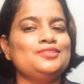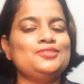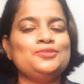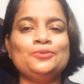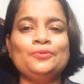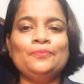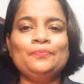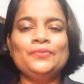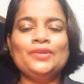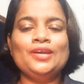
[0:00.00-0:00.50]

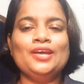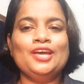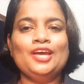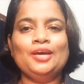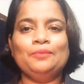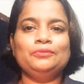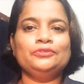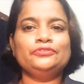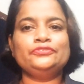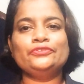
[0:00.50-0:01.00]
So
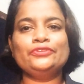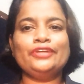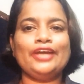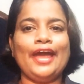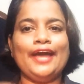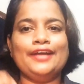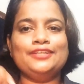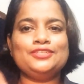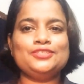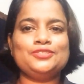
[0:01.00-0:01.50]
before I
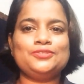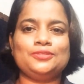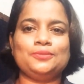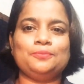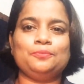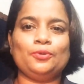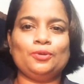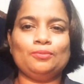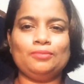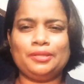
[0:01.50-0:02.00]
enter to
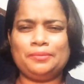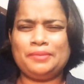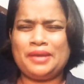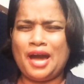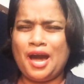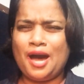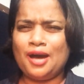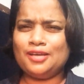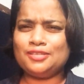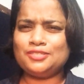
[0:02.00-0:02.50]
the poem, let me
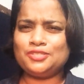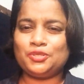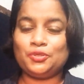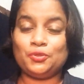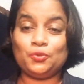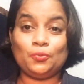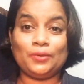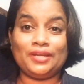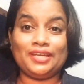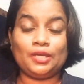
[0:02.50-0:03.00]
ask
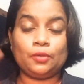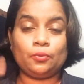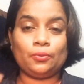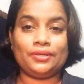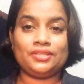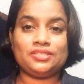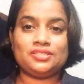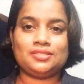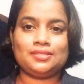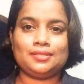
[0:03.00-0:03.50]
you one
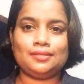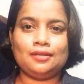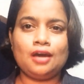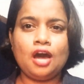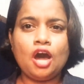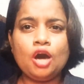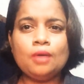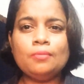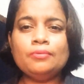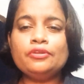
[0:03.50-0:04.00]
question.
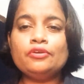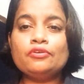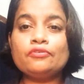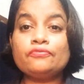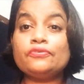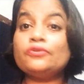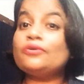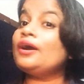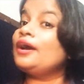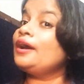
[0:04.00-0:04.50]
How many
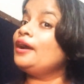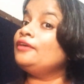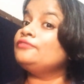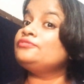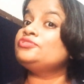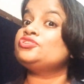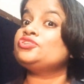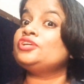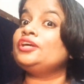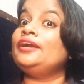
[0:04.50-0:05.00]
of you
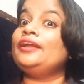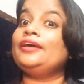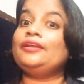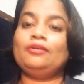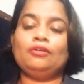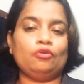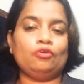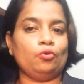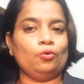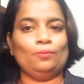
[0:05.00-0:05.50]
have shed
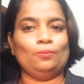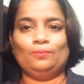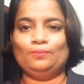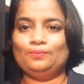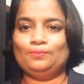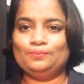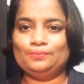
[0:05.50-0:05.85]
at home?